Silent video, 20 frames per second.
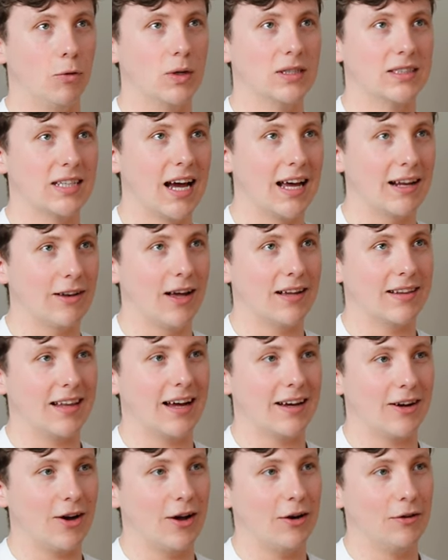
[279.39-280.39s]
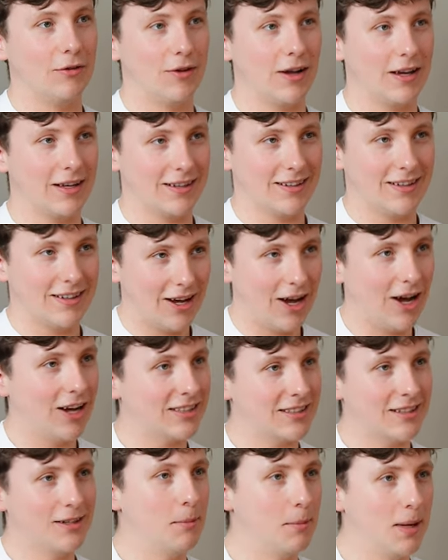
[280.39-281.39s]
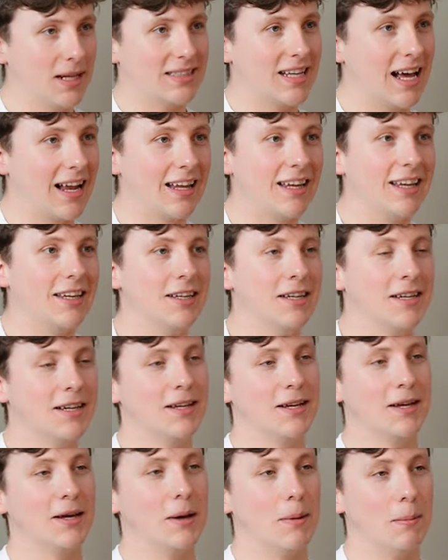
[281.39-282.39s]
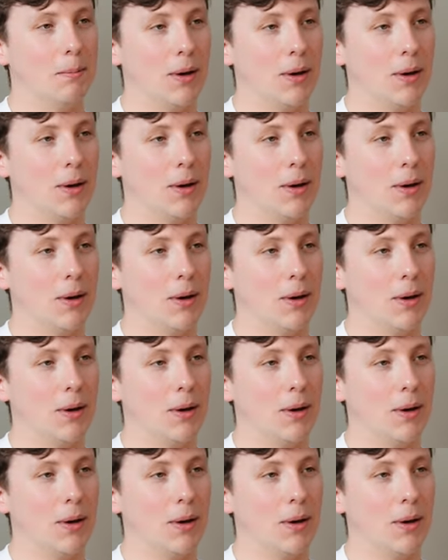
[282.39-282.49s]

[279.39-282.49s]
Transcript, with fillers: always had like that kind of like hustler mentality.